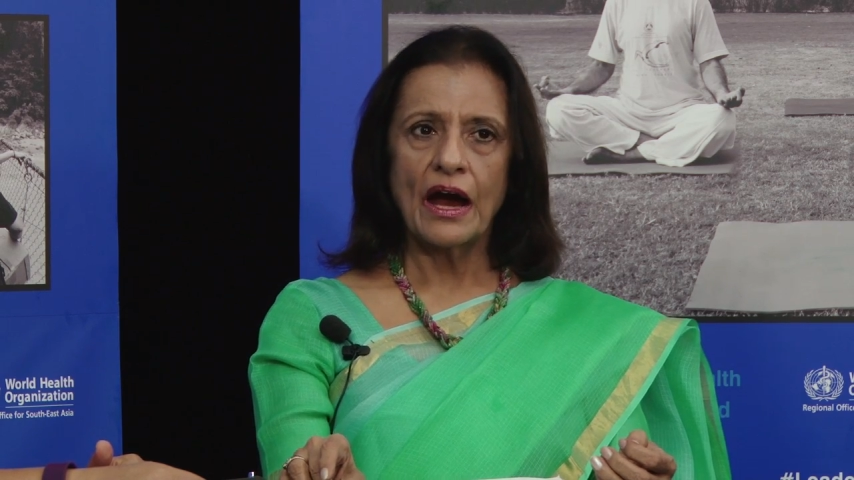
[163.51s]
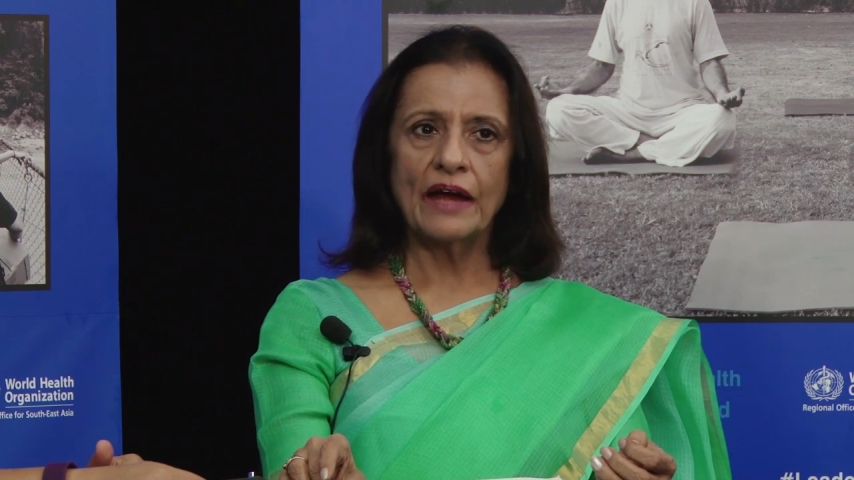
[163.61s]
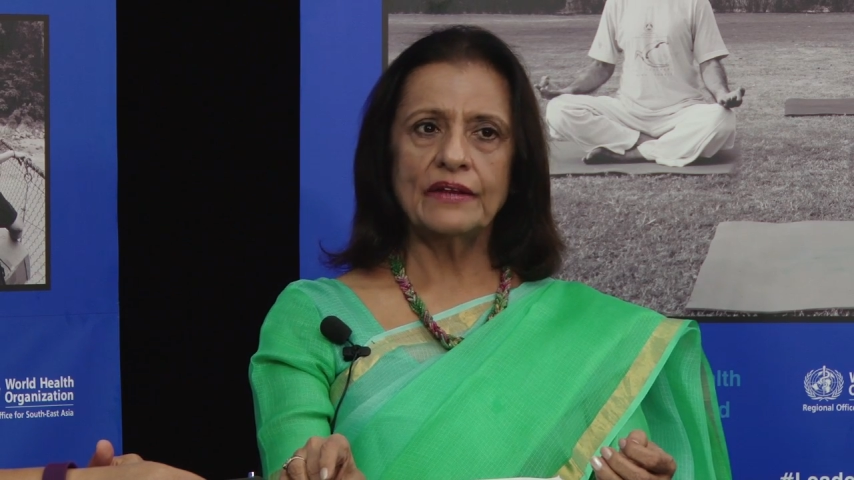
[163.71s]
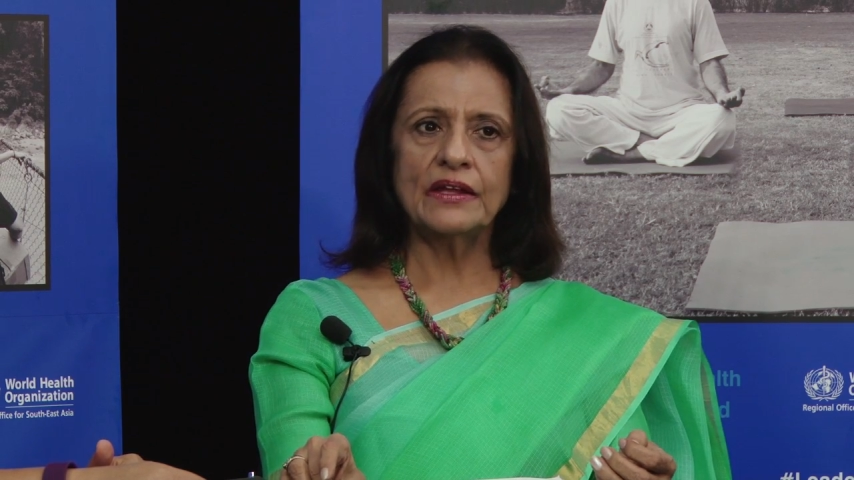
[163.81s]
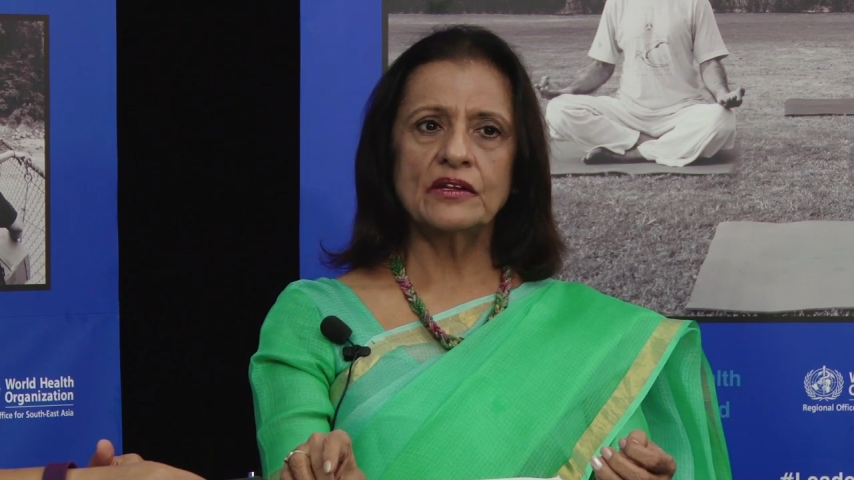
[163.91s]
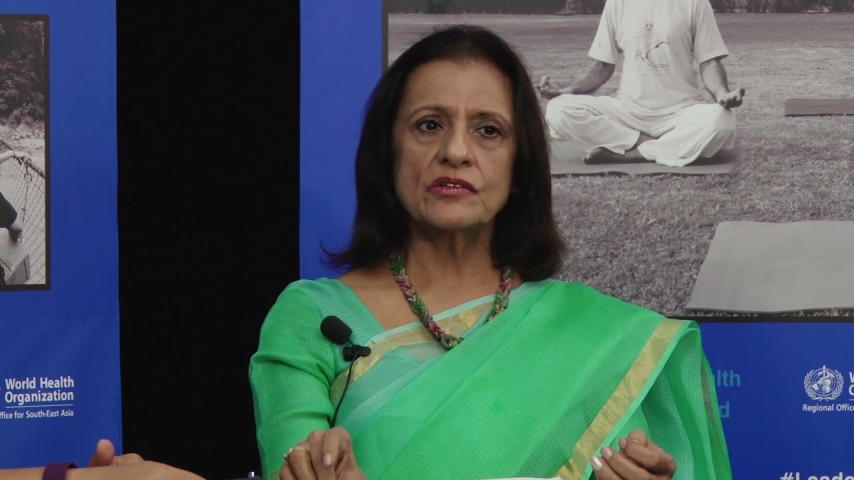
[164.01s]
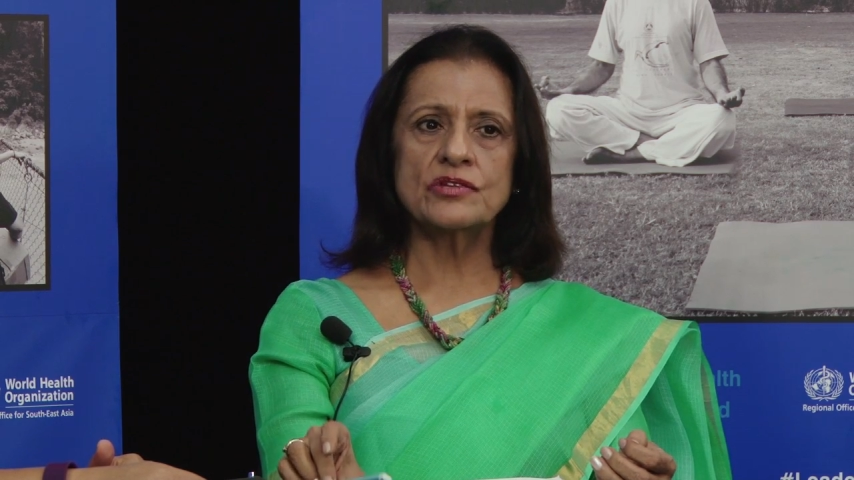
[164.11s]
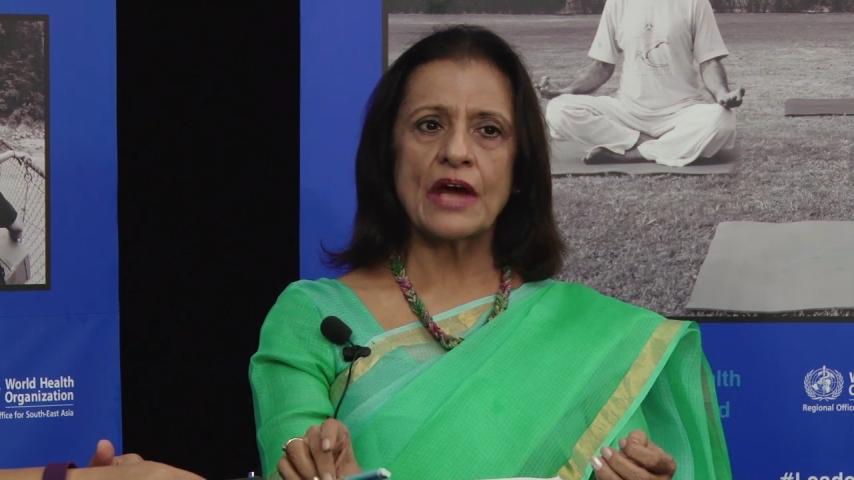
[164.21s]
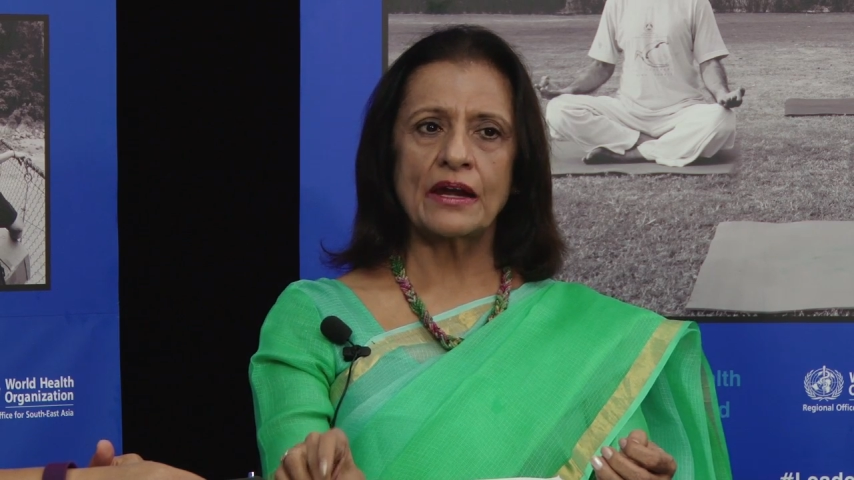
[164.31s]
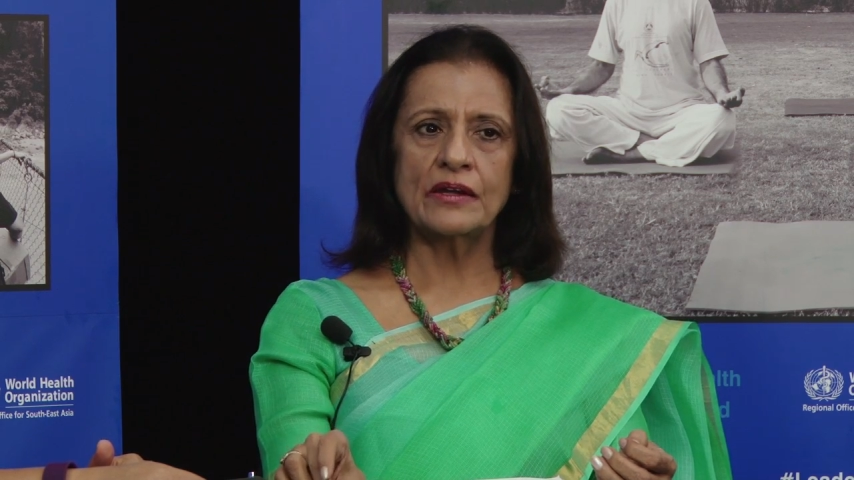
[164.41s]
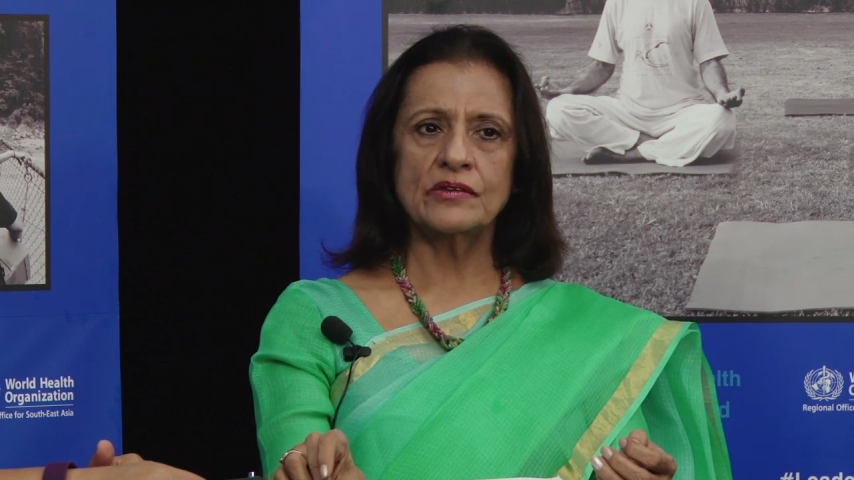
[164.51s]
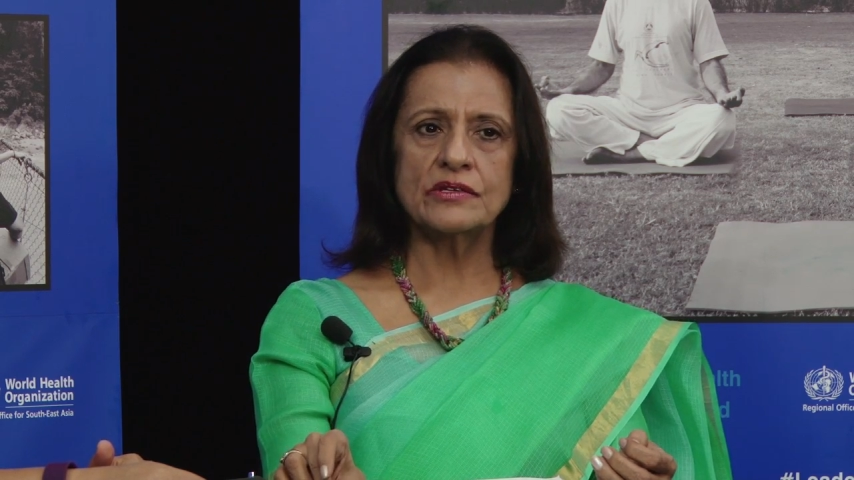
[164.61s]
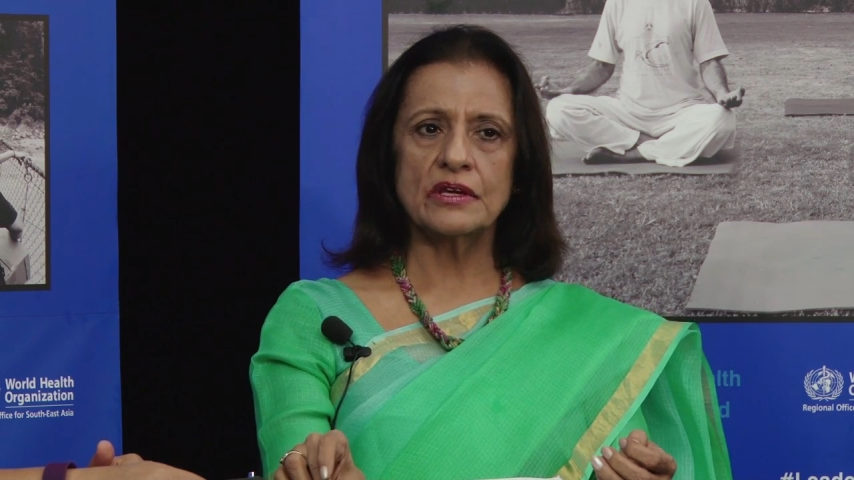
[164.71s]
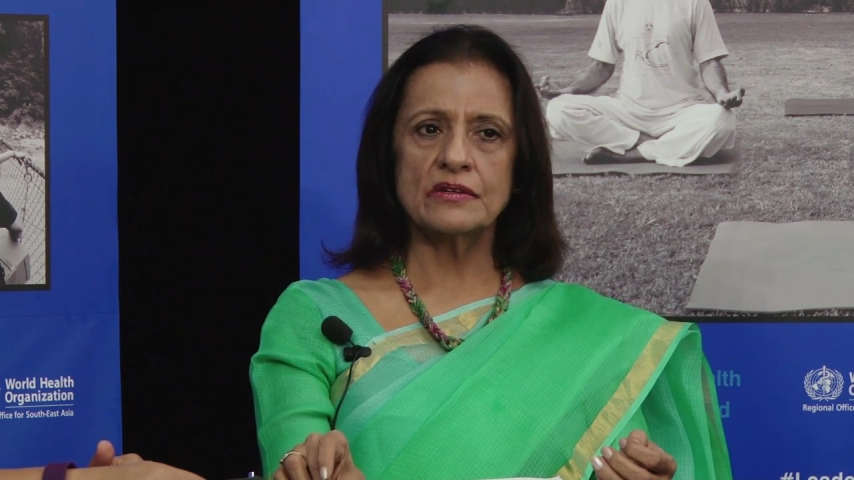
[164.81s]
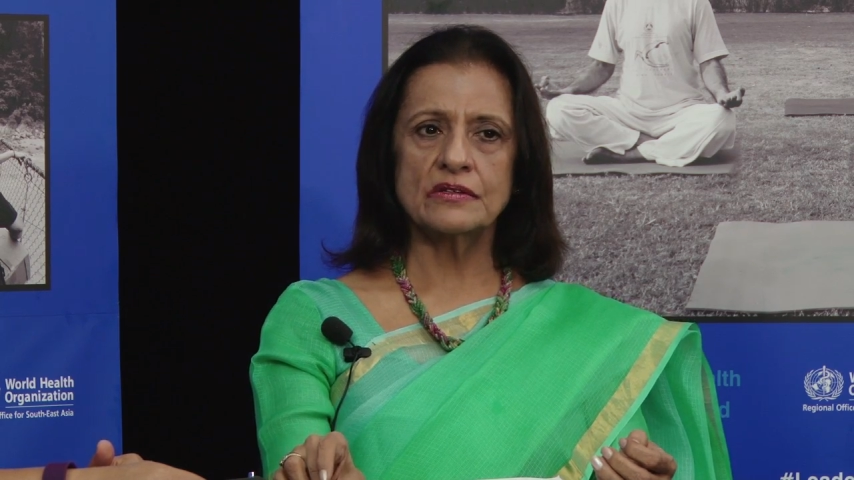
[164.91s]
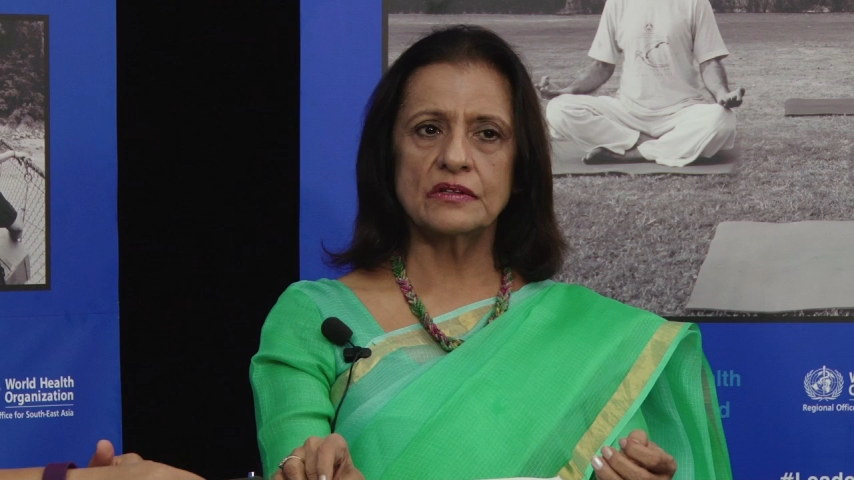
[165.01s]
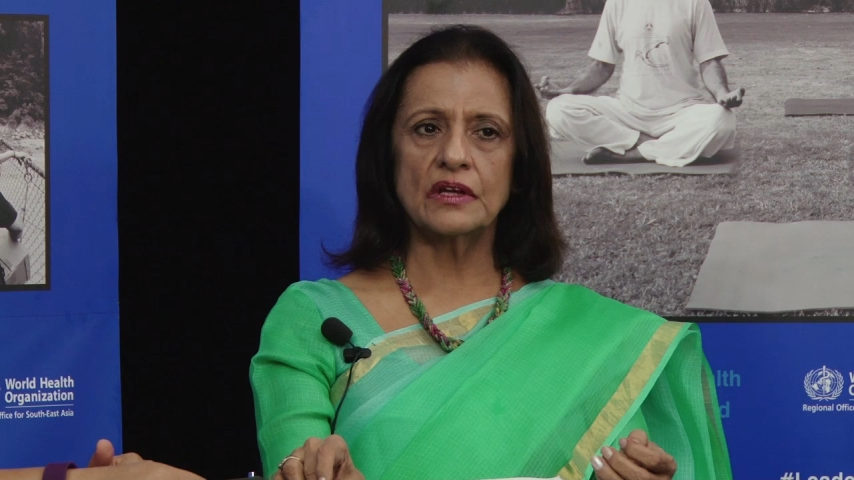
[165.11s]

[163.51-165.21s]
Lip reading: I think the challenge is